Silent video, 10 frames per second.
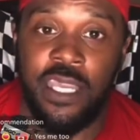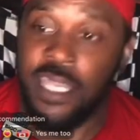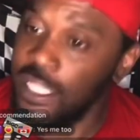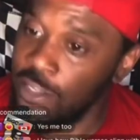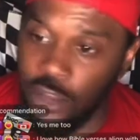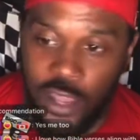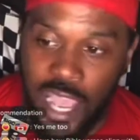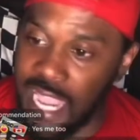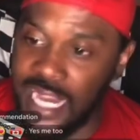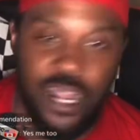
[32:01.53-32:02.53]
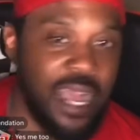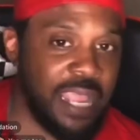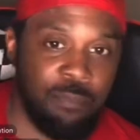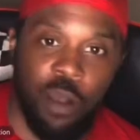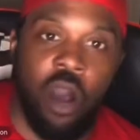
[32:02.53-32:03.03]
You know, I ain't I
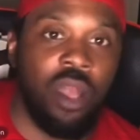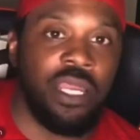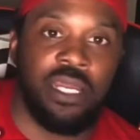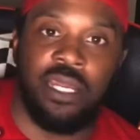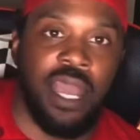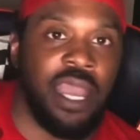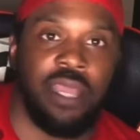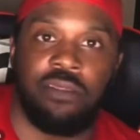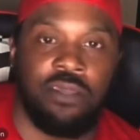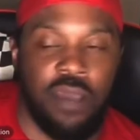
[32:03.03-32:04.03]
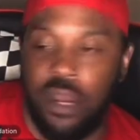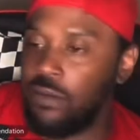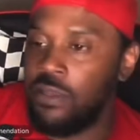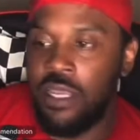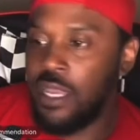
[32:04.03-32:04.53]
ain't balling. I you know, I
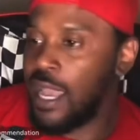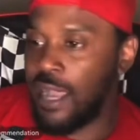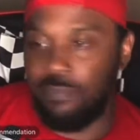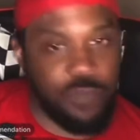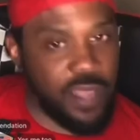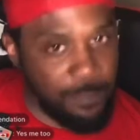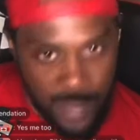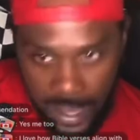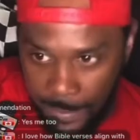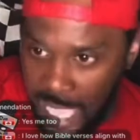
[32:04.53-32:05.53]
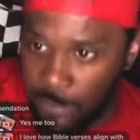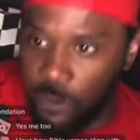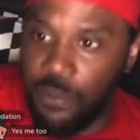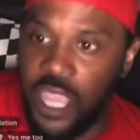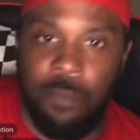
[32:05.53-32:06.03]
don't I I'm, I'm able to
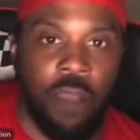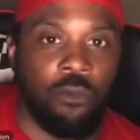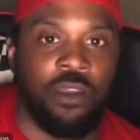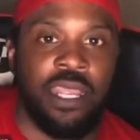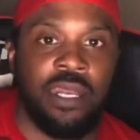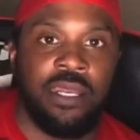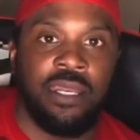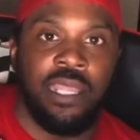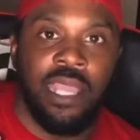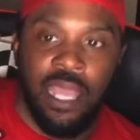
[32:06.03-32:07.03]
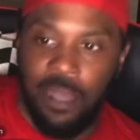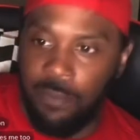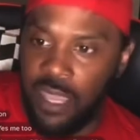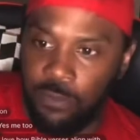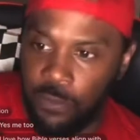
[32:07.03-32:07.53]
pay my rent. I'm
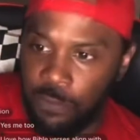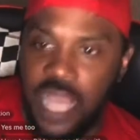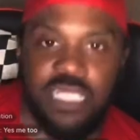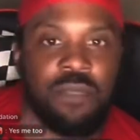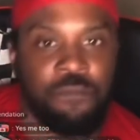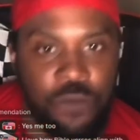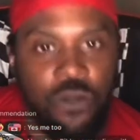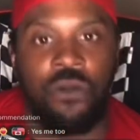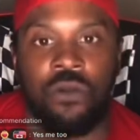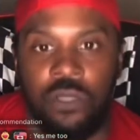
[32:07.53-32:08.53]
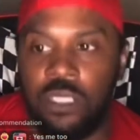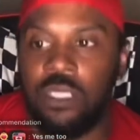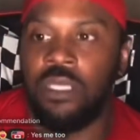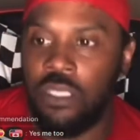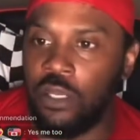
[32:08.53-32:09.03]
able to buy some food,
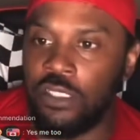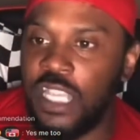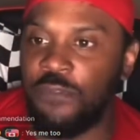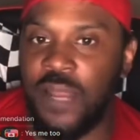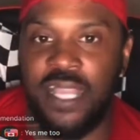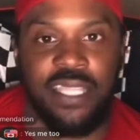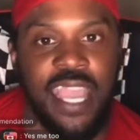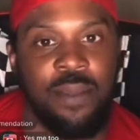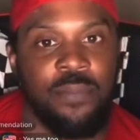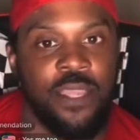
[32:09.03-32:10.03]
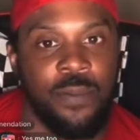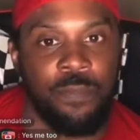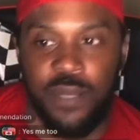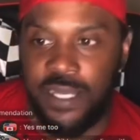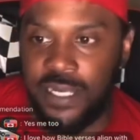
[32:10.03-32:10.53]
you know, stuff like that,
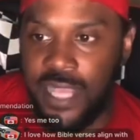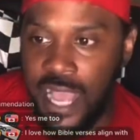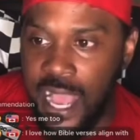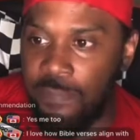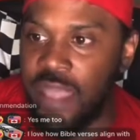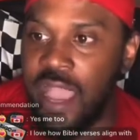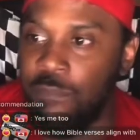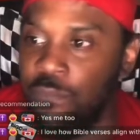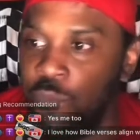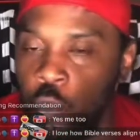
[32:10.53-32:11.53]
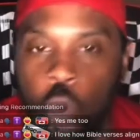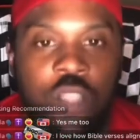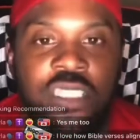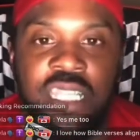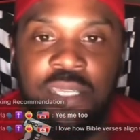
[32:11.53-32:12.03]
but I'm not
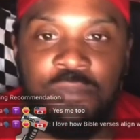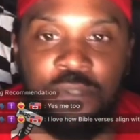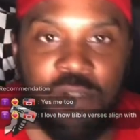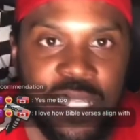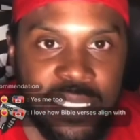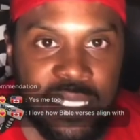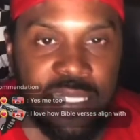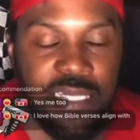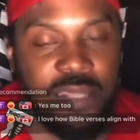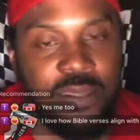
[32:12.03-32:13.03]
wanting for nothing.